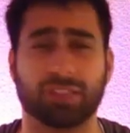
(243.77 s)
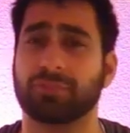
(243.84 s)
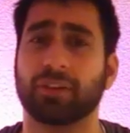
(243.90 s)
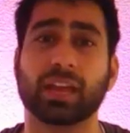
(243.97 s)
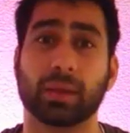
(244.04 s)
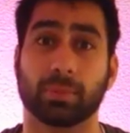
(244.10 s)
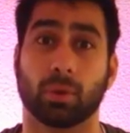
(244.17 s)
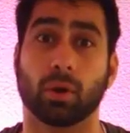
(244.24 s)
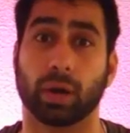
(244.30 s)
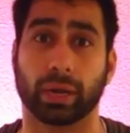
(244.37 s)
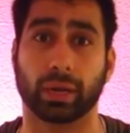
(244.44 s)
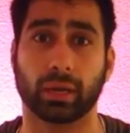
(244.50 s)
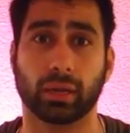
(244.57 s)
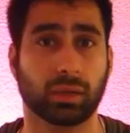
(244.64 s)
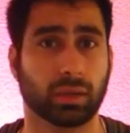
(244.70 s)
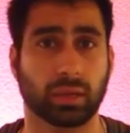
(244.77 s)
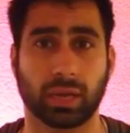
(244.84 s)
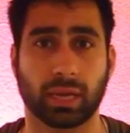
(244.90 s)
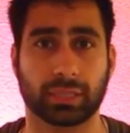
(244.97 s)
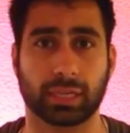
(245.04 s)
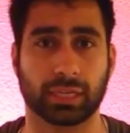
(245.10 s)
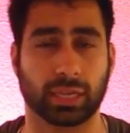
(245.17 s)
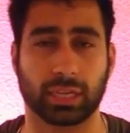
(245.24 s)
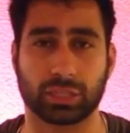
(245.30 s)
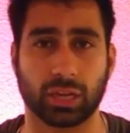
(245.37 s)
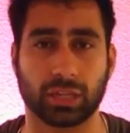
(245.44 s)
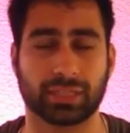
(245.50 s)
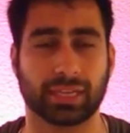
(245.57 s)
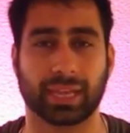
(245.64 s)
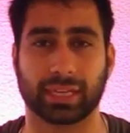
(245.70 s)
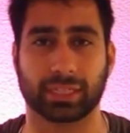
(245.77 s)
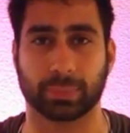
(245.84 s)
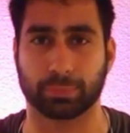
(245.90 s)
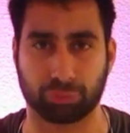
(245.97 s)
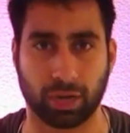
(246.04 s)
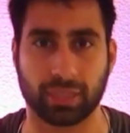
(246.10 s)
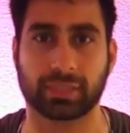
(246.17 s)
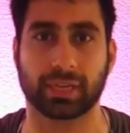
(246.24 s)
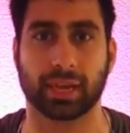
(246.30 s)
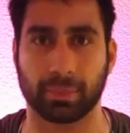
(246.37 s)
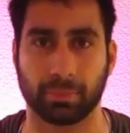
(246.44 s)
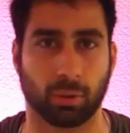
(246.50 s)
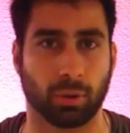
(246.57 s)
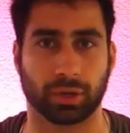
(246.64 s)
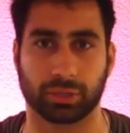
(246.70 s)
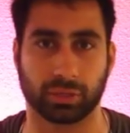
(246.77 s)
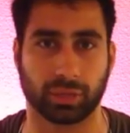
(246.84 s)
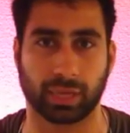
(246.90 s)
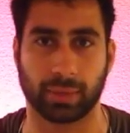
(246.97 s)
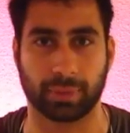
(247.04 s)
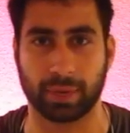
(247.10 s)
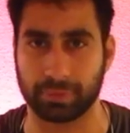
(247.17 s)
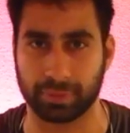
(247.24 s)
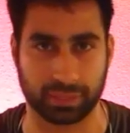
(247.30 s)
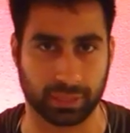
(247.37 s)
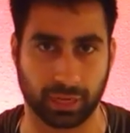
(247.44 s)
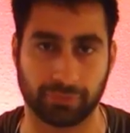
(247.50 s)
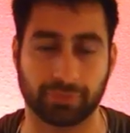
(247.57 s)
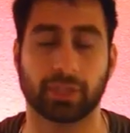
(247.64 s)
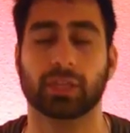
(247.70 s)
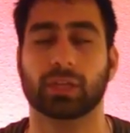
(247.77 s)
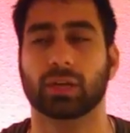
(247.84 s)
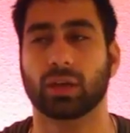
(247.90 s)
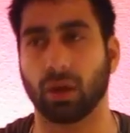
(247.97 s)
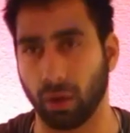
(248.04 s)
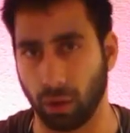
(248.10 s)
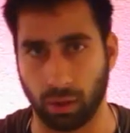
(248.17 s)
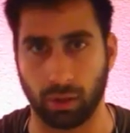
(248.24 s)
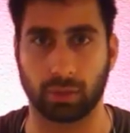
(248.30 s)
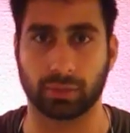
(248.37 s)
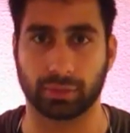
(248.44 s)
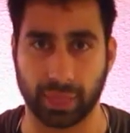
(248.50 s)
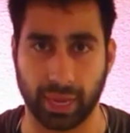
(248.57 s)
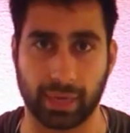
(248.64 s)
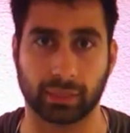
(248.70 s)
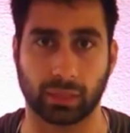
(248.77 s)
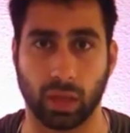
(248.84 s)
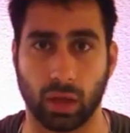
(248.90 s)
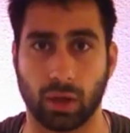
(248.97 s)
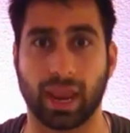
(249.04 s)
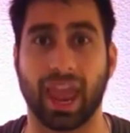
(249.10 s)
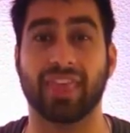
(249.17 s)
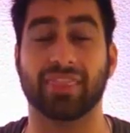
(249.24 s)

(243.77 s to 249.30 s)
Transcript: It's fucking boring. It's honestly like depressing and boring to look at people's stuff all day long.